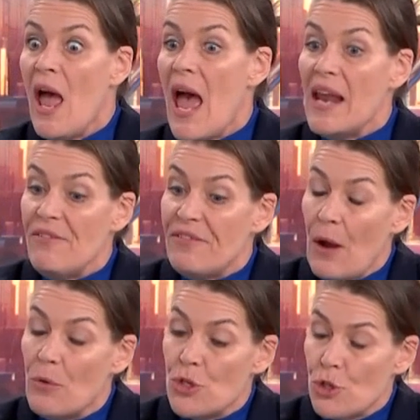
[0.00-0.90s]
And if they
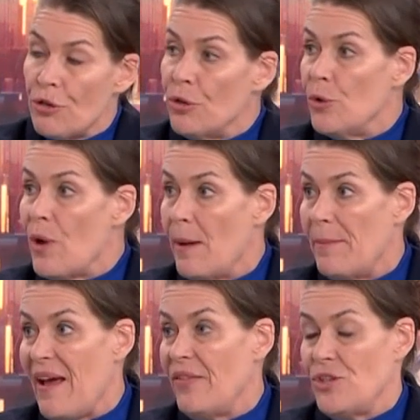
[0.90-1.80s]
were true
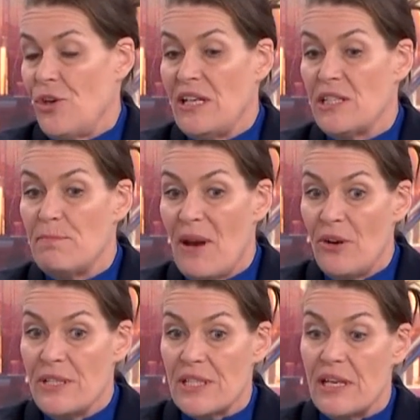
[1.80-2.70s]
about the
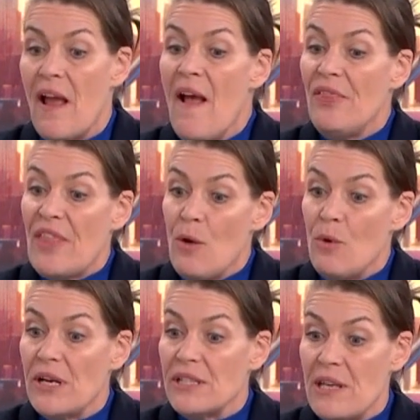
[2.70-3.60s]
transparency, they
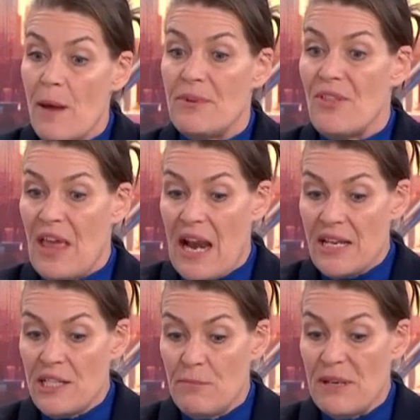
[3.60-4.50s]
would accept that
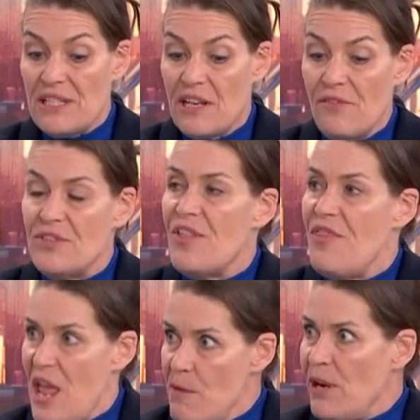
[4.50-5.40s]
estimates gives
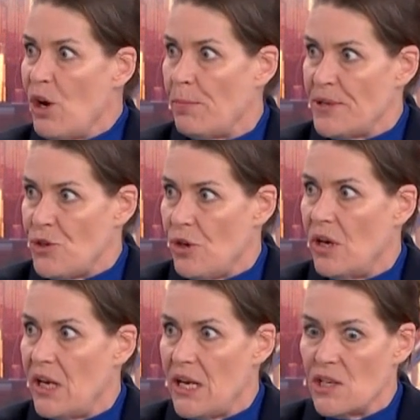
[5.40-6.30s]
them an
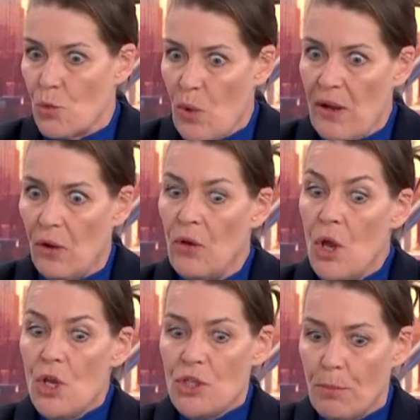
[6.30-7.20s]
opportunity as well
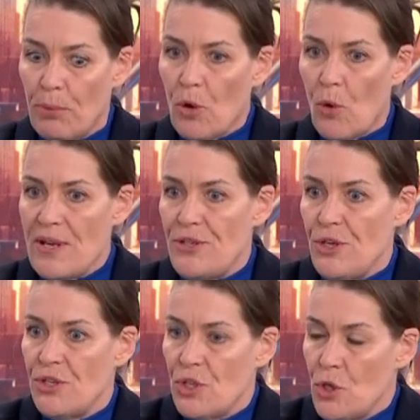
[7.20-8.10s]
to put
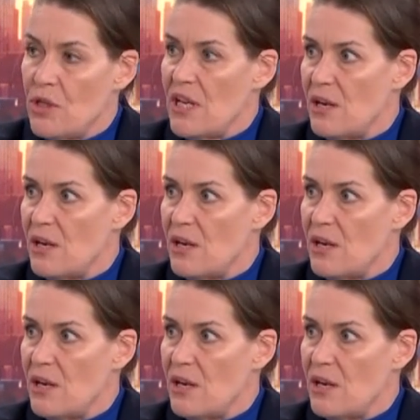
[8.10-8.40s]
questions to the